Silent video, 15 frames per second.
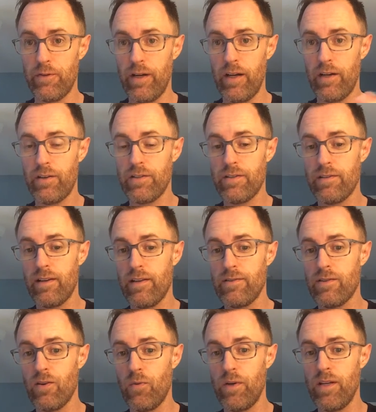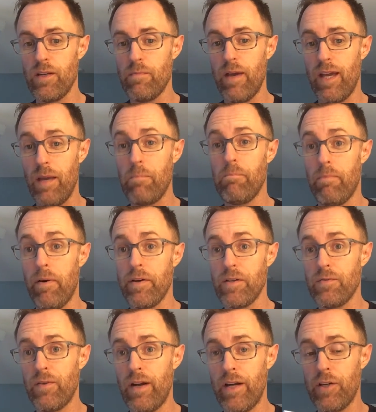fractions, and so we need to make a bunch
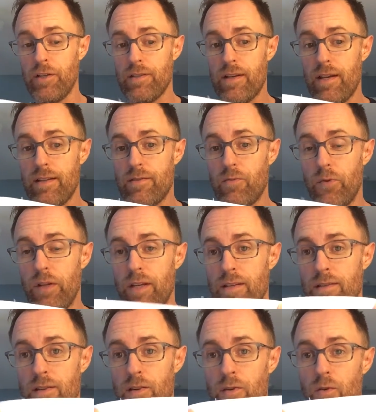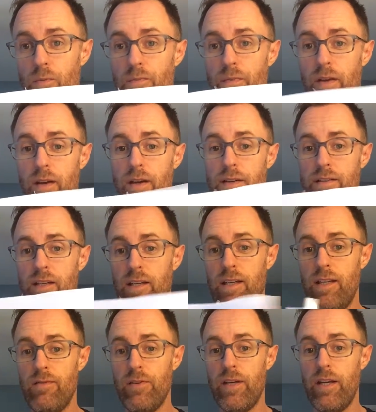of fractions. It's really easy to do. See,
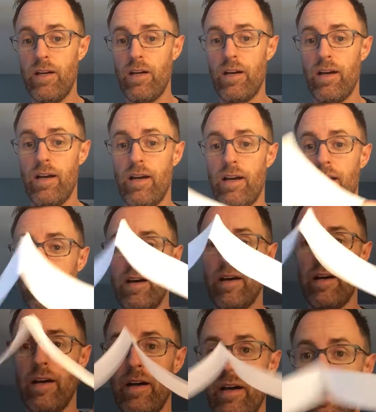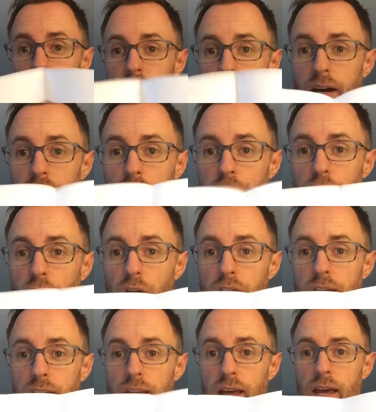even here, I've
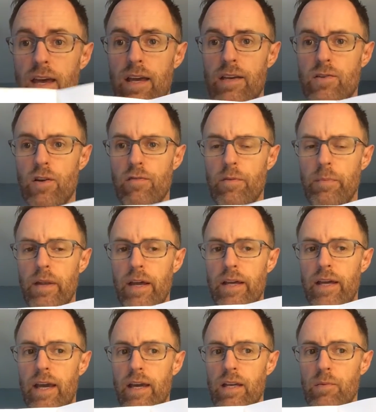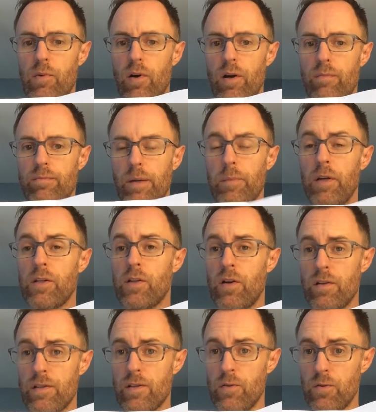created a sort of a blank candy bar. I'm going to
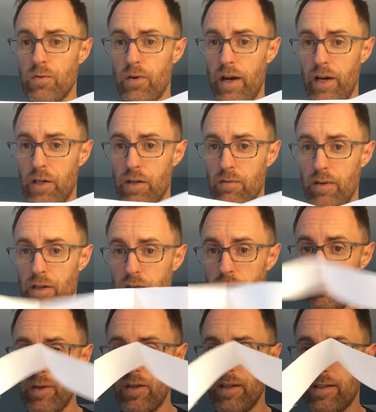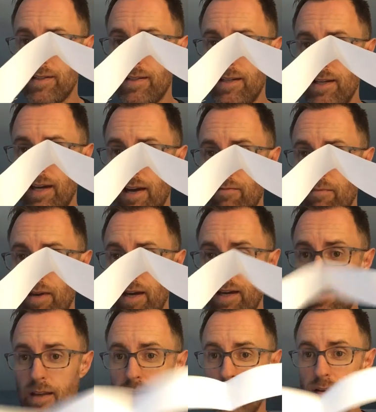turn this into a fraction eventually, but you can see I've
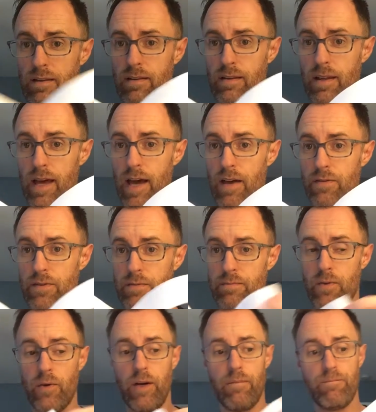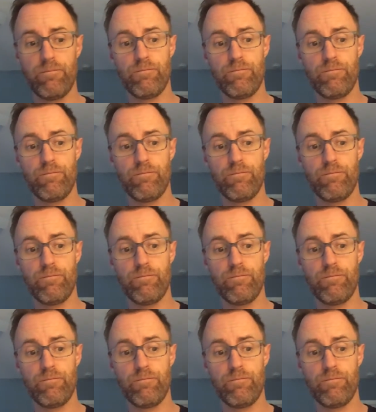made halves, okay?